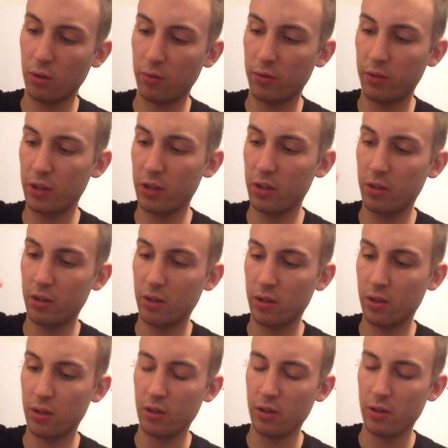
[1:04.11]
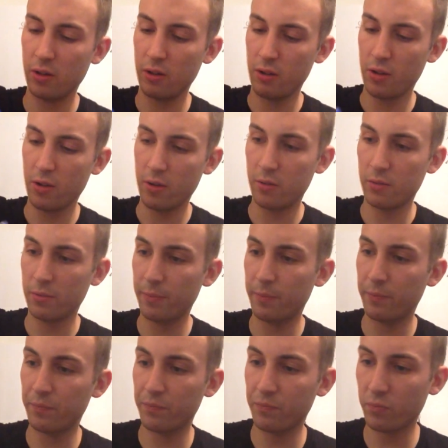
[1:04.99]
off here.
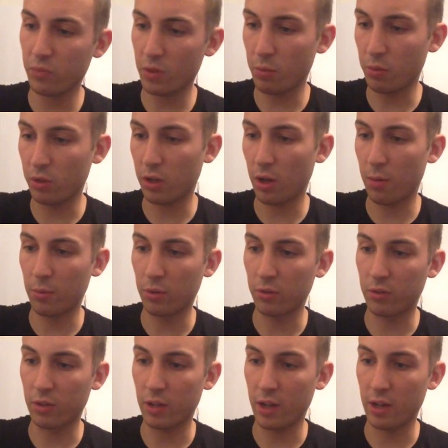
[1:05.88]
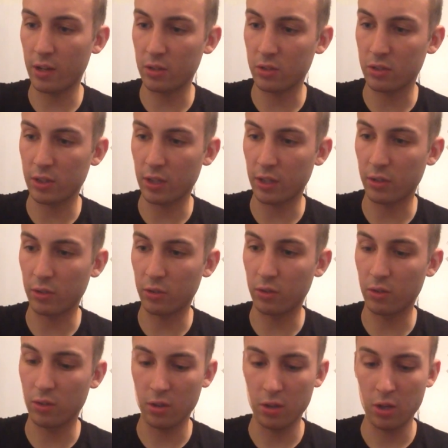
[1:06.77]
We'll come on to that in a
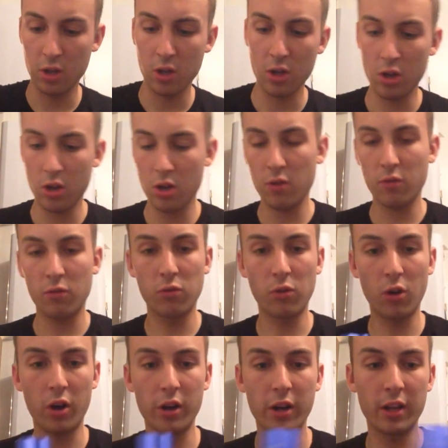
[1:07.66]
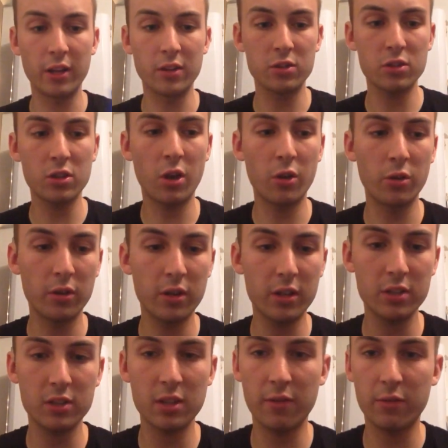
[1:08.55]
second. Right then, so
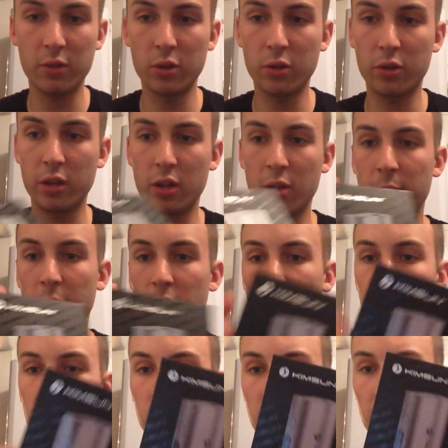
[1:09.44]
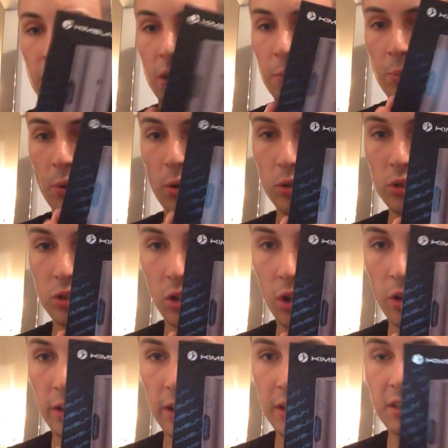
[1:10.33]
let's have a look in the box. So you get the box
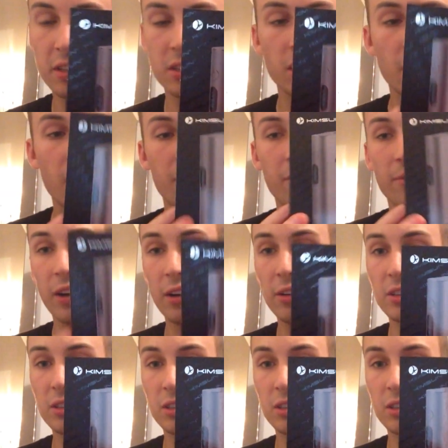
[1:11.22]
like this, very